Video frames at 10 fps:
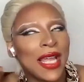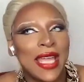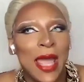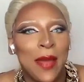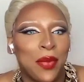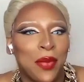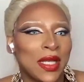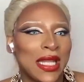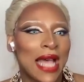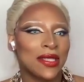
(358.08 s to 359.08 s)
feel like Kate Bush
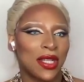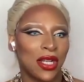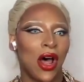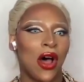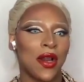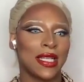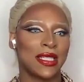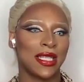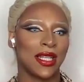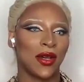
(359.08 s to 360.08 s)
would last the
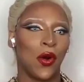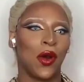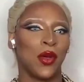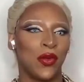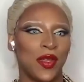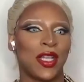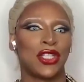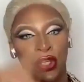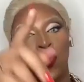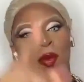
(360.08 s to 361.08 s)
longest in the horror movie.
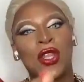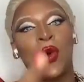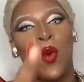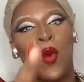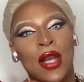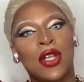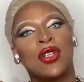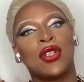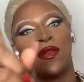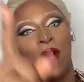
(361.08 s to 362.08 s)
You would be the one
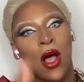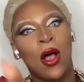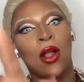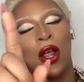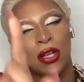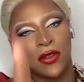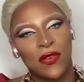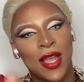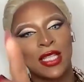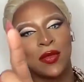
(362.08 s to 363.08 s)
to fall on your
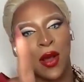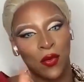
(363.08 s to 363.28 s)
face